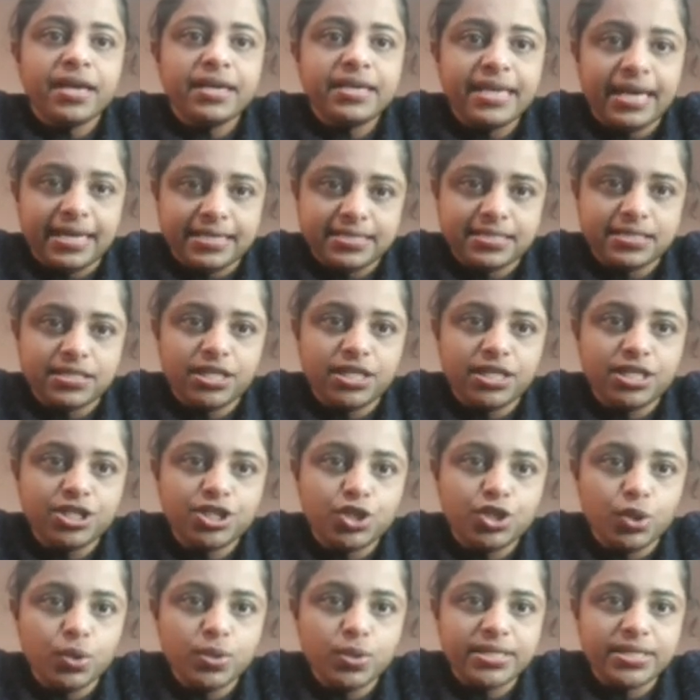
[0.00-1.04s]
Yes, it
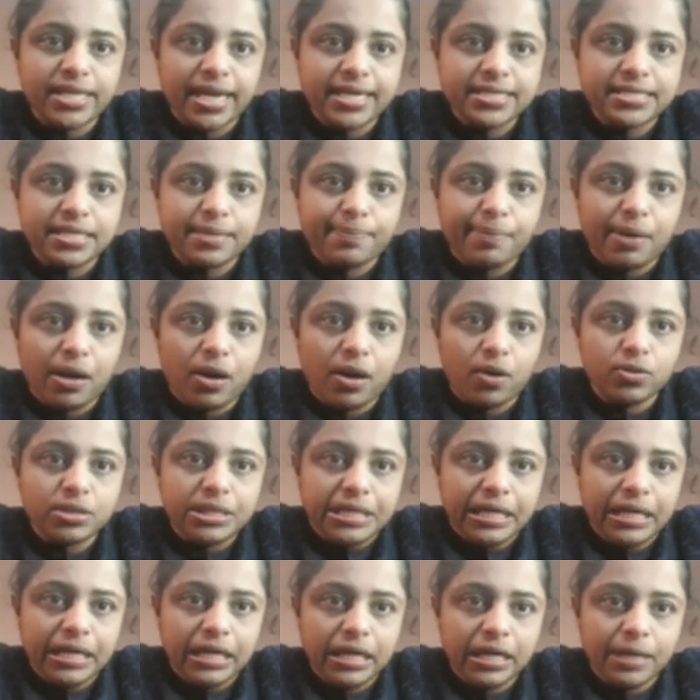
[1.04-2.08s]
do says about
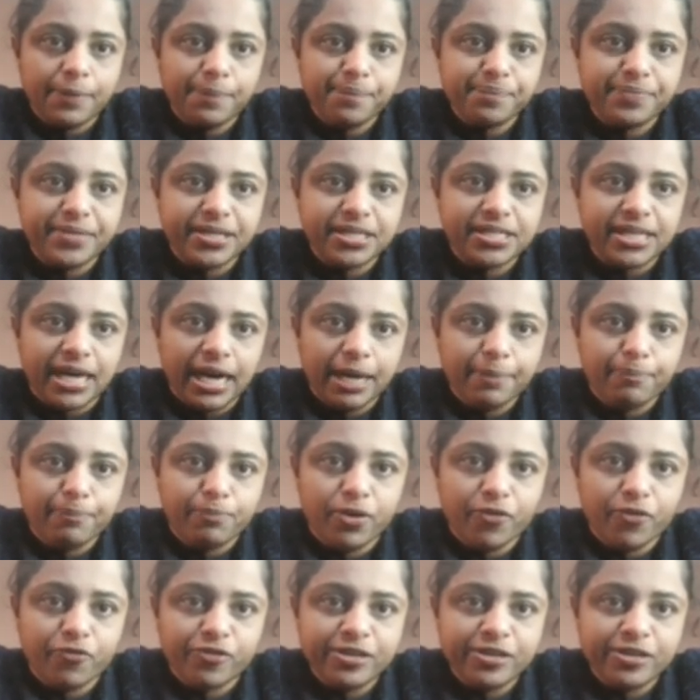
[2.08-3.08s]
the type of